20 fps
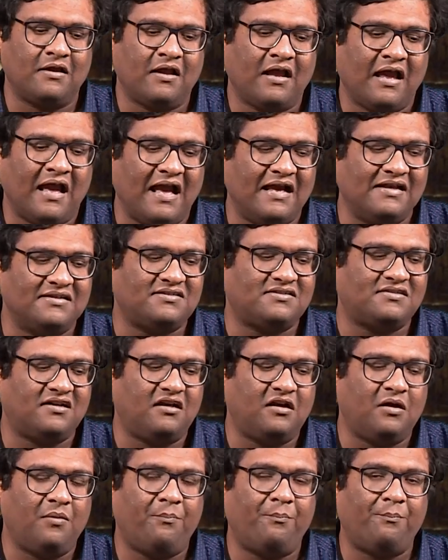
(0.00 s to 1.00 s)
has
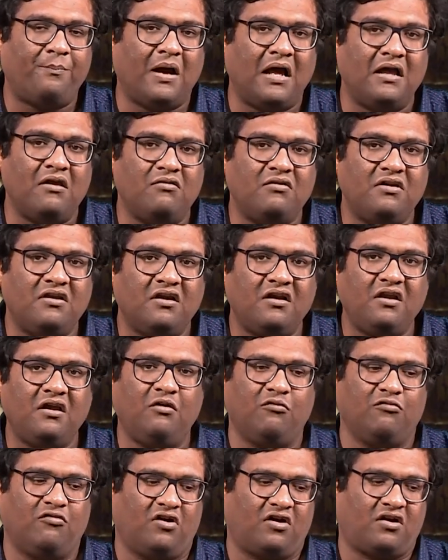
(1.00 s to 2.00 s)
done pioneering
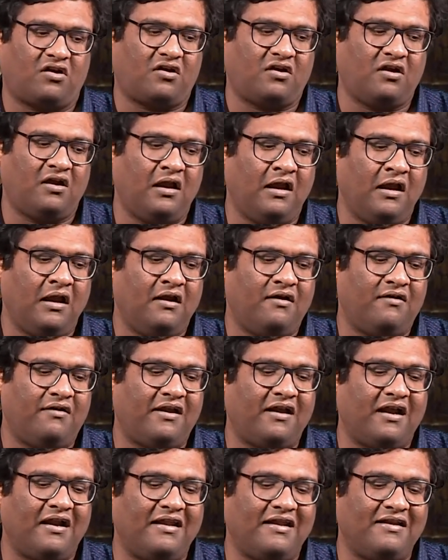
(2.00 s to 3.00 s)
work
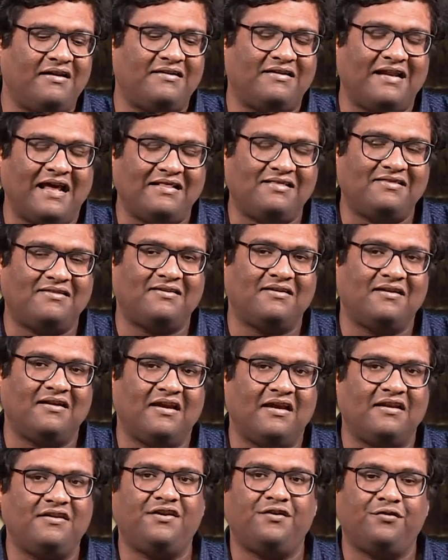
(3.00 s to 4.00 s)
regarding death
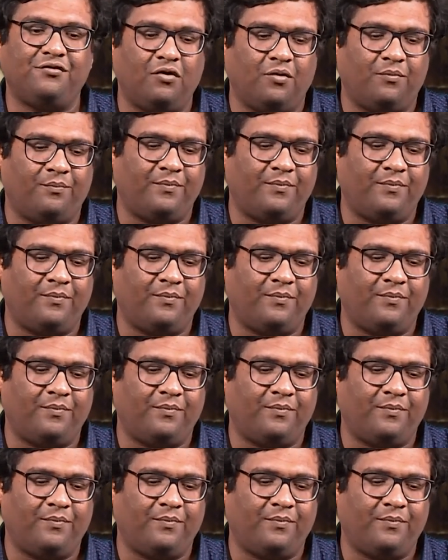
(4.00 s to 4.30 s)
in Europe